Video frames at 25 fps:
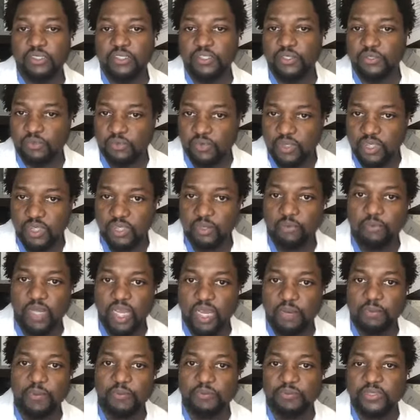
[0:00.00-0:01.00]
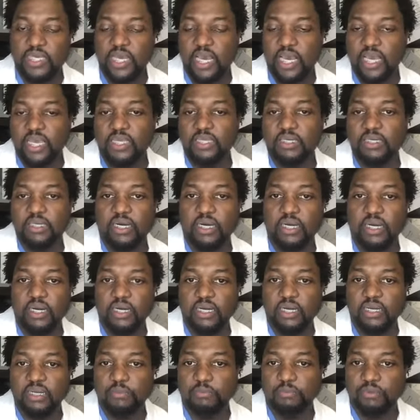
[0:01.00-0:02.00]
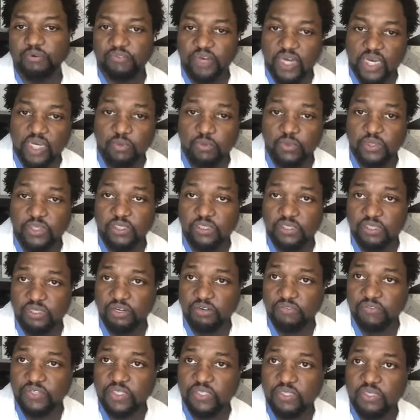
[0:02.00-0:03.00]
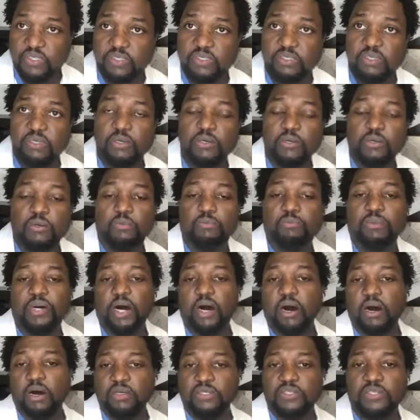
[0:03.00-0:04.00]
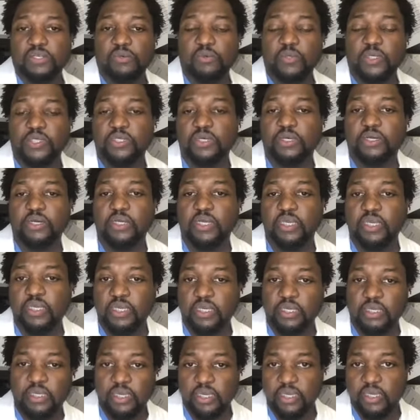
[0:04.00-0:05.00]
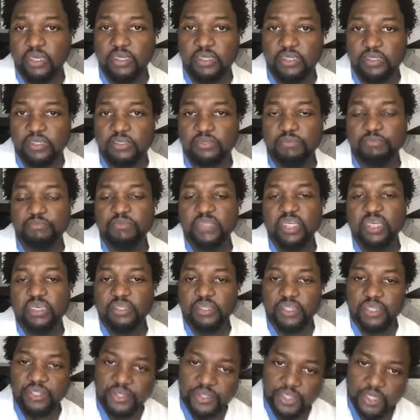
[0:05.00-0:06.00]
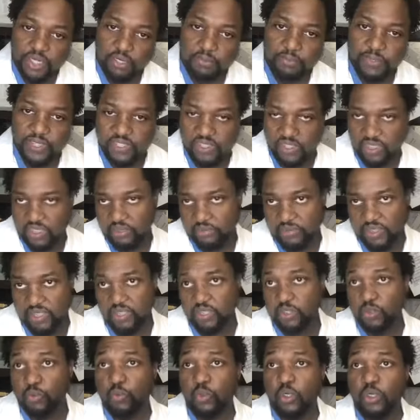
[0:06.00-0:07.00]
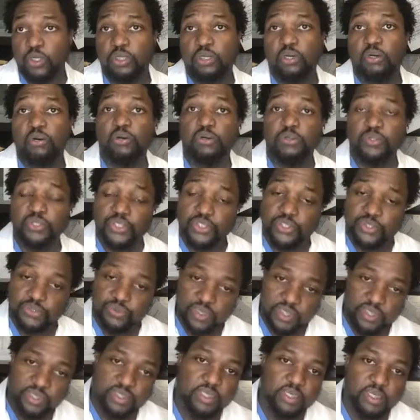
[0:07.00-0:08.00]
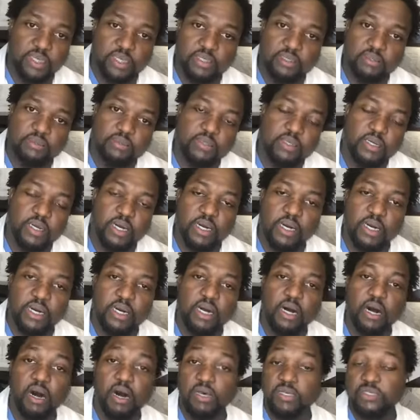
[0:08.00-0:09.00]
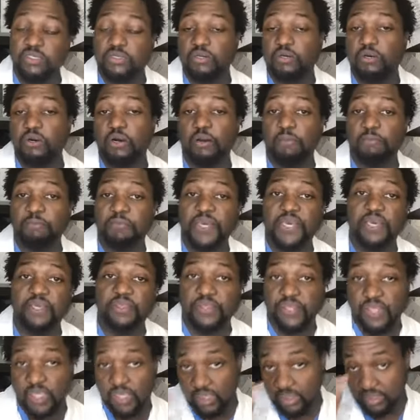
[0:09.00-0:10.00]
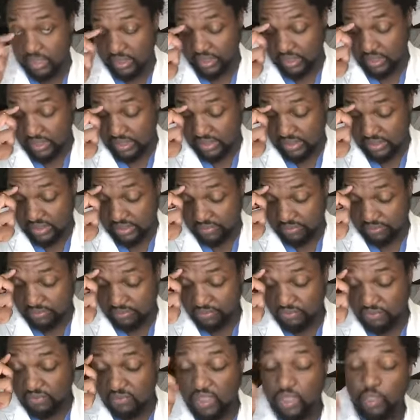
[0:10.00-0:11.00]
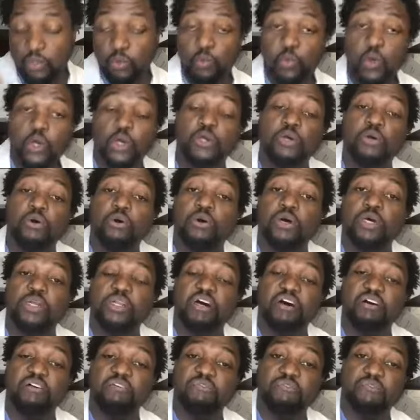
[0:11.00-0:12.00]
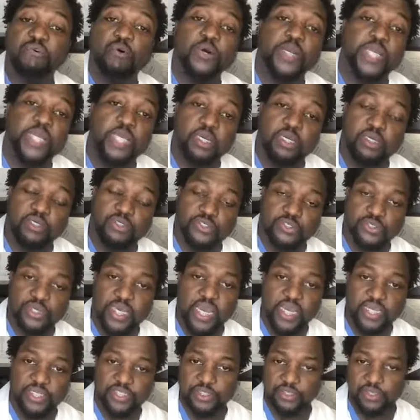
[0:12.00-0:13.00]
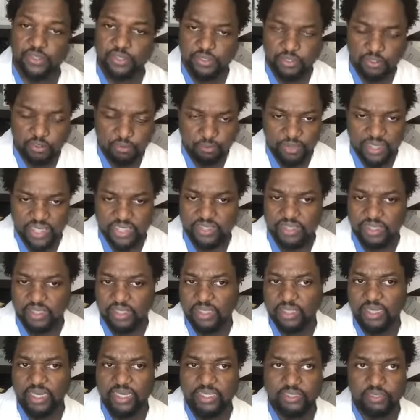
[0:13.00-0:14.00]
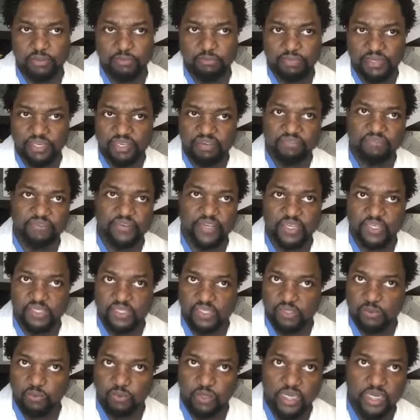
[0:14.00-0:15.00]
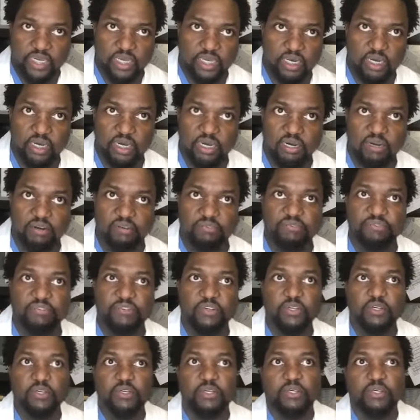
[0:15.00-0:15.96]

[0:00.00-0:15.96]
to really wrap them tight, provide them with the services, but also what they're going to get is the therapy team is going to work on strengthening. Also, a big thing is work on avoiding contractures. So basically that's a big fancy way of